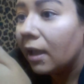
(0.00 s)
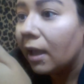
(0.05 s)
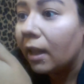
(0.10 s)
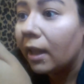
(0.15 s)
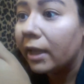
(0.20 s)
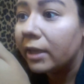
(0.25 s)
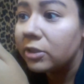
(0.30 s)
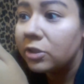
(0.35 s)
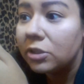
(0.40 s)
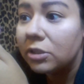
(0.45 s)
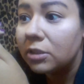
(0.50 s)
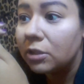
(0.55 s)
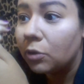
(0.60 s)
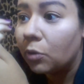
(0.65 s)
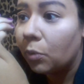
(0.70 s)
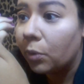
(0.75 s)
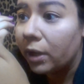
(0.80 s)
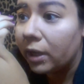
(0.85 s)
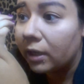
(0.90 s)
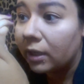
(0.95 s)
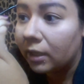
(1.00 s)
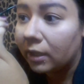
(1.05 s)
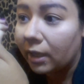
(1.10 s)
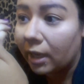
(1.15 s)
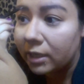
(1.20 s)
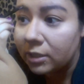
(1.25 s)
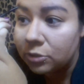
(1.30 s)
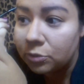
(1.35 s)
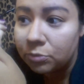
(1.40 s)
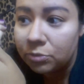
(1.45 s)
Like just a quick, I
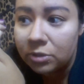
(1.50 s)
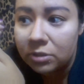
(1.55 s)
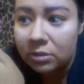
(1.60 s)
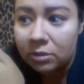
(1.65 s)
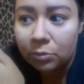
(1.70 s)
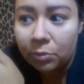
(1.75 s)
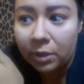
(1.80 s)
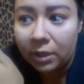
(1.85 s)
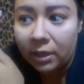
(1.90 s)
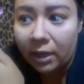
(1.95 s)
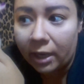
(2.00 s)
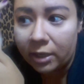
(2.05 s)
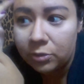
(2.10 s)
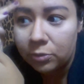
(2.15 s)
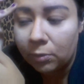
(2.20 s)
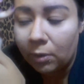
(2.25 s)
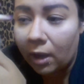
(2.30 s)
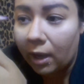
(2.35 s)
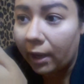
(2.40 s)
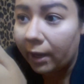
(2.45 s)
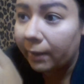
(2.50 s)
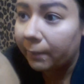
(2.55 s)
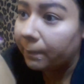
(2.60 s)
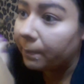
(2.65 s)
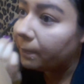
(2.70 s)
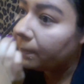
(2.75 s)
do just a quick natural eye.